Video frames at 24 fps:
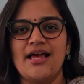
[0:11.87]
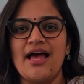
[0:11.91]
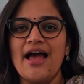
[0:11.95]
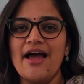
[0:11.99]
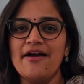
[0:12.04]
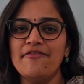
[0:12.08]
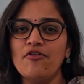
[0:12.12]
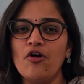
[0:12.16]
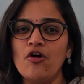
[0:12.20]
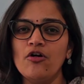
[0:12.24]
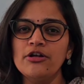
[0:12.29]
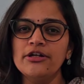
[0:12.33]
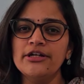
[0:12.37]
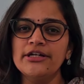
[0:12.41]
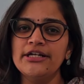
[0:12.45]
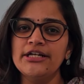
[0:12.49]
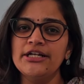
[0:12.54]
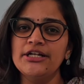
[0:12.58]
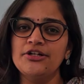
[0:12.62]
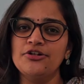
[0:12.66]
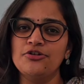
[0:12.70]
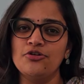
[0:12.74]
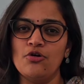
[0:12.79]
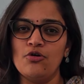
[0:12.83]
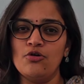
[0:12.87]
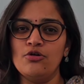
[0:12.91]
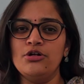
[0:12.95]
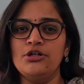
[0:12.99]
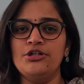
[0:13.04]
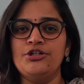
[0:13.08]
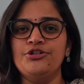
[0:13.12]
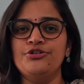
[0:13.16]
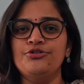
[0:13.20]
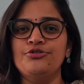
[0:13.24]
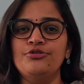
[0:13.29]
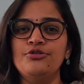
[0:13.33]
I've already told
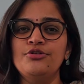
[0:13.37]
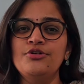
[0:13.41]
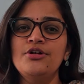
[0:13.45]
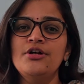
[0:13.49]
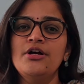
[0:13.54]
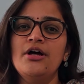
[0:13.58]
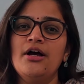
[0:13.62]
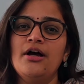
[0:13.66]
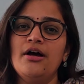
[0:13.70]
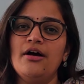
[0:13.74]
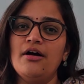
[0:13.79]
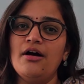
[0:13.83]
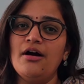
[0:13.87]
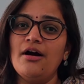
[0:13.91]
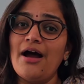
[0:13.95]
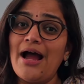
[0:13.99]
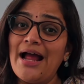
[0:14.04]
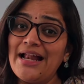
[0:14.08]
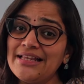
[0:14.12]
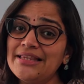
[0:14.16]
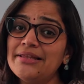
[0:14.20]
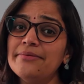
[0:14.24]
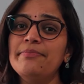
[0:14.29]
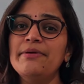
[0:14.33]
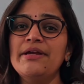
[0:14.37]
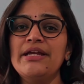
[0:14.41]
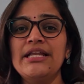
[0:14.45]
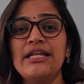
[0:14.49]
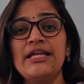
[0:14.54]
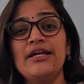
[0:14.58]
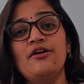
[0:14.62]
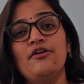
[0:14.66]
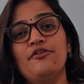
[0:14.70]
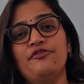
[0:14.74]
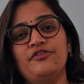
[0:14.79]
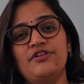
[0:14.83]
you at the
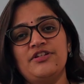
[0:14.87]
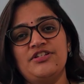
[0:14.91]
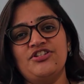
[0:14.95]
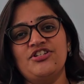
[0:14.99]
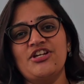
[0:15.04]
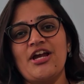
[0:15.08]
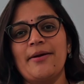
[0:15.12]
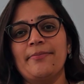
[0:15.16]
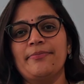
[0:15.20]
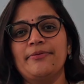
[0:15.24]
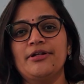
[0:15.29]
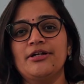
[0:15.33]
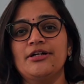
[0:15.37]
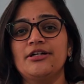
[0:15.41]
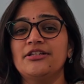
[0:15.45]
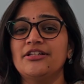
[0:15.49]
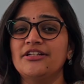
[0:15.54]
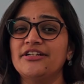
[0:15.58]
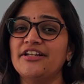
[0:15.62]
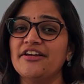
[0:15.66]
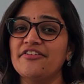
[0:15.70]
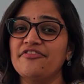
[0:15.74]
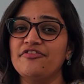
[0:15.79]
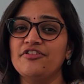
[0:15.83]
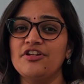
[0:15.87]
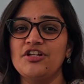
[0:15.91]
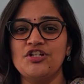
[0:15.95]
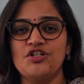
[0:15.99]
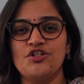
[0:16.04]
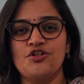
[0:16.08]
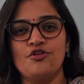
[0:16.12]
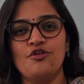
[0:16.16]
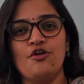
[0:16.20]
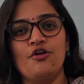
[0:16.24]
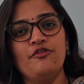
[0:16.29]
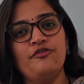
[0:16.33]
beginning of this chapter the
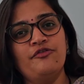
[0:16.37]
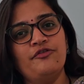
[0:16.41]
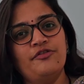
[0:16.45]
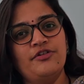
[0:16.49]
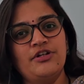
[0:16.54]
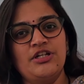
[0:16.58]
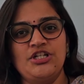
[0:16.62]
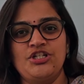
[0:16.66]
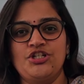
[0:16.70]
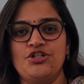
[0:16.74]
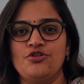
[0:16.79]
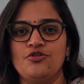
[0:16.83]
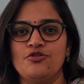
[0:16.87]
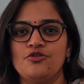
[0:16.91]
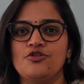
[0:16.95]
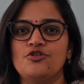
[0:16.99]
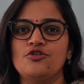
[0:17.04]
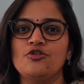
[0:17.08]
definition of tissues.